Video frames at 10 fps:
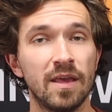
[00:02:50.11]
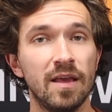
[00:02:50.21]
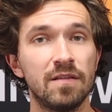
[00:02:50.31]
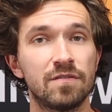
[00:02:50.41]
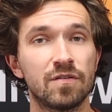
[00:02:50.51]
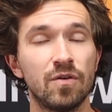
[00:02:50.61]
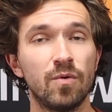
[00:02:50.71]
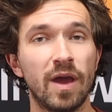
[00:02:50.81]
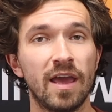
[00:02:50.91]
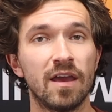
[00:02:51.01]

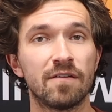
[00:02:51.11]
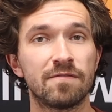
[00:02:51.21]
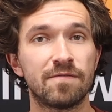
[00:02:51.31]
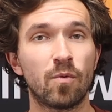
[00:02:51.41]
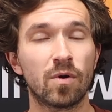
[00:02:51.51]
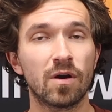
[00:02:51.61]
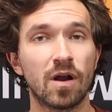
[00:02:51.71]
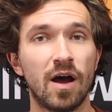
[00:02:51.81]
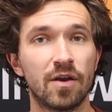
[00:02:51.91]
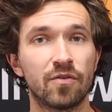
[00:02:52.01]
into a
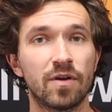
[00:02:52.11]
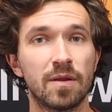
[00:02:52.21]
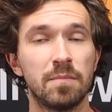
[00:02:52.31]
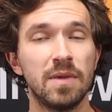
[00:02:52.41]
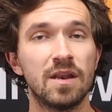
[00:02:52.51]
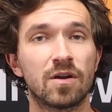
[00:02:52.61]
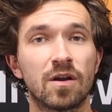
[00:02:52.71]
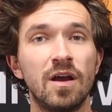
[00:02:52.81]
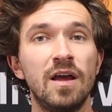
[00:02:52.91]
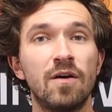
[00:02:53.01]
400
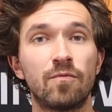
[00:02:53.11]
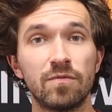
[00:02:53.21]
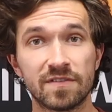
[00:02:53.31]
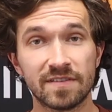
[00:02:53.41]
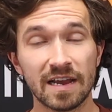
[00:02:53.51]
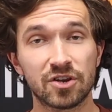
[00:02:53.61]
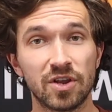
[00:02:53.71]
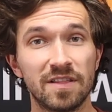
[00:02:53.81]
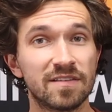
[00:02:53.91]
meter section.